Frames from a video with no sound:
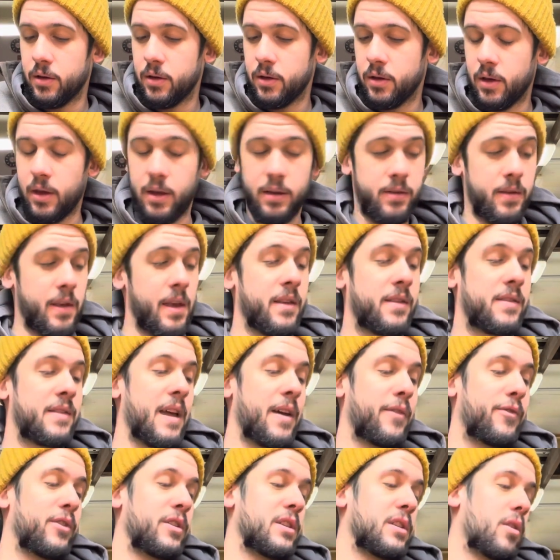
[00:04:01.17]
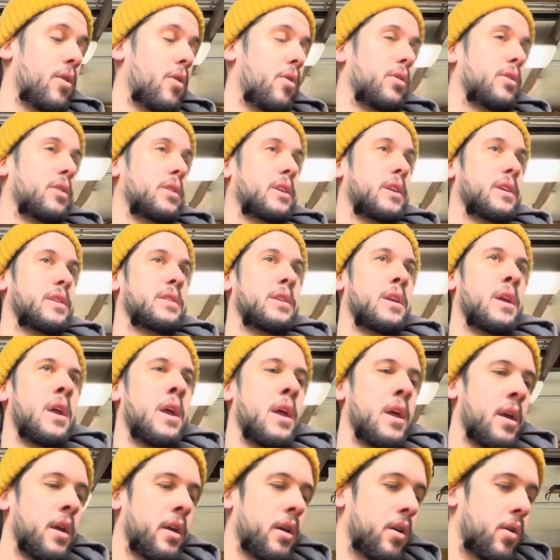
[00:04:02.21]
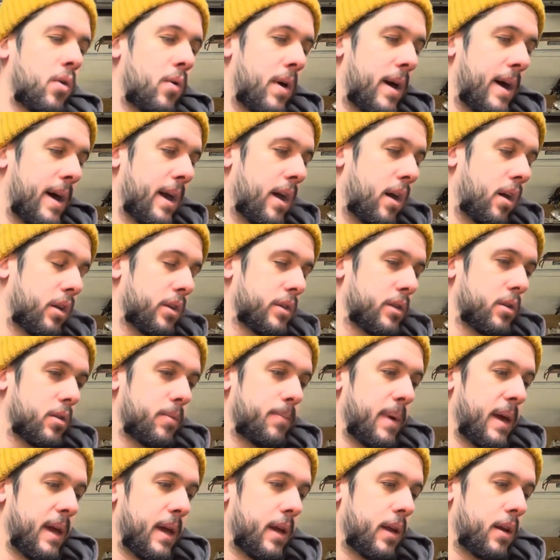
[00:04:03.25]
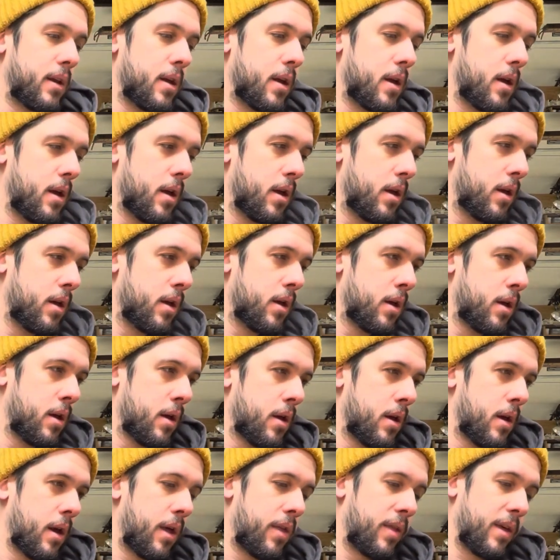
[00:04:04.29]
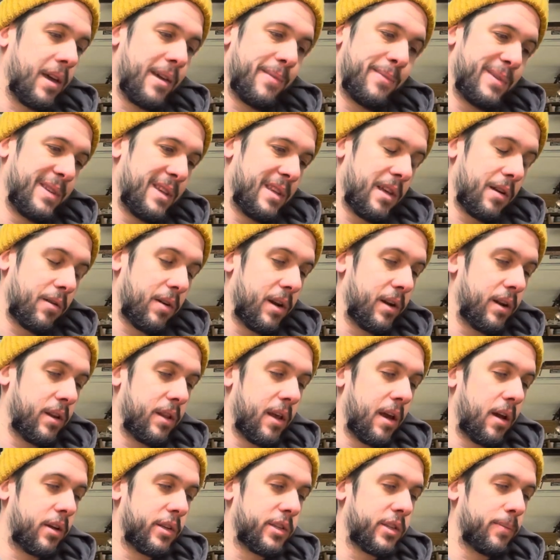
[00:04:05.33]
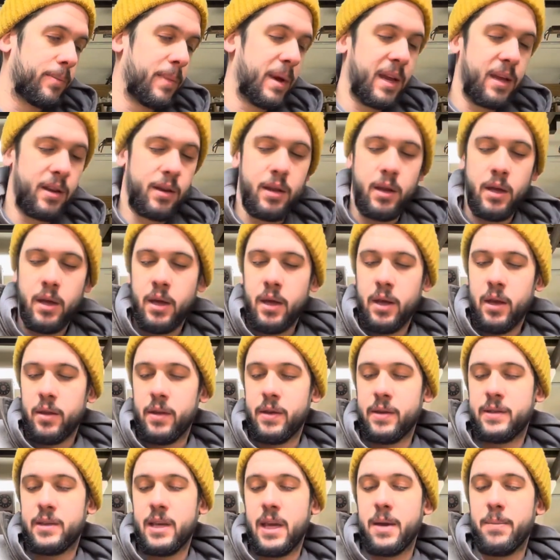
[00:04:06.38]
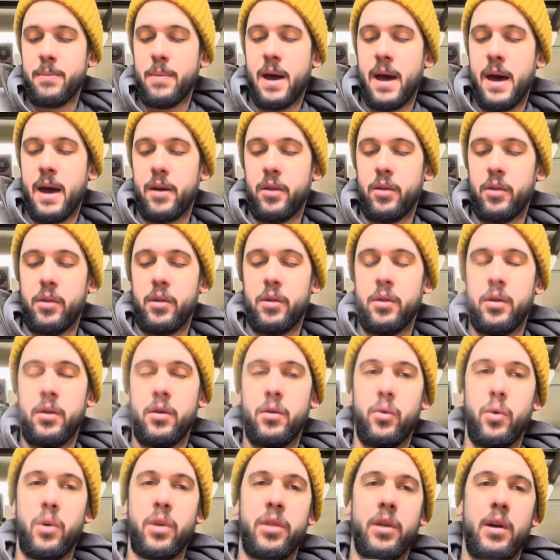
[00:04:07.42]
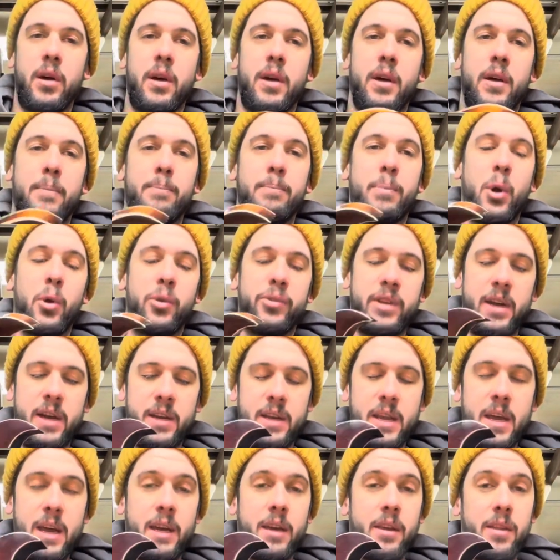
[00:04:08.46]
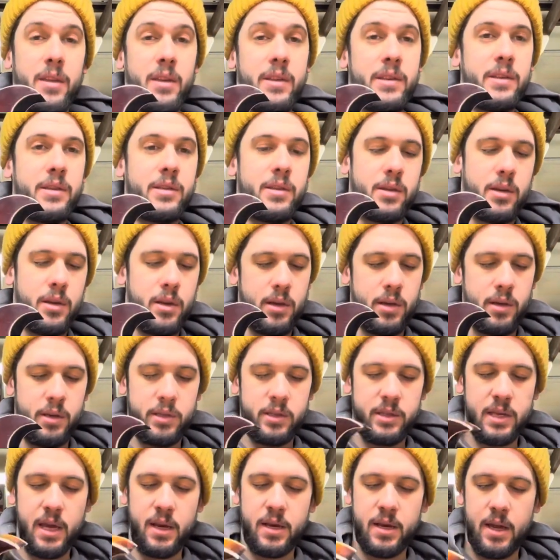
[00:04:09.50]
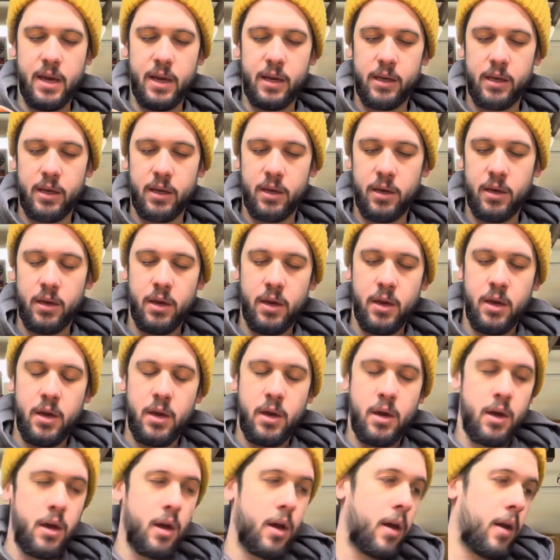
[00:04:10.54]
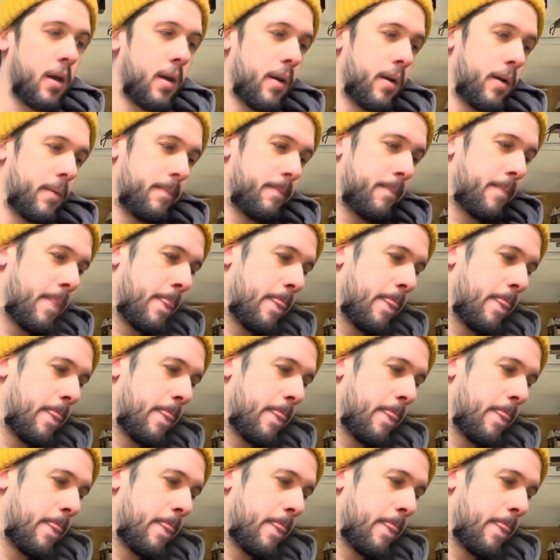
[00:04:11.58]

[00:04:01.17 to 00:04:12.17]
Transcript: definitely older, because Kawai also made, I think I'm saying that right, they also made the same model with a bolt-on neck. This is a set neck. And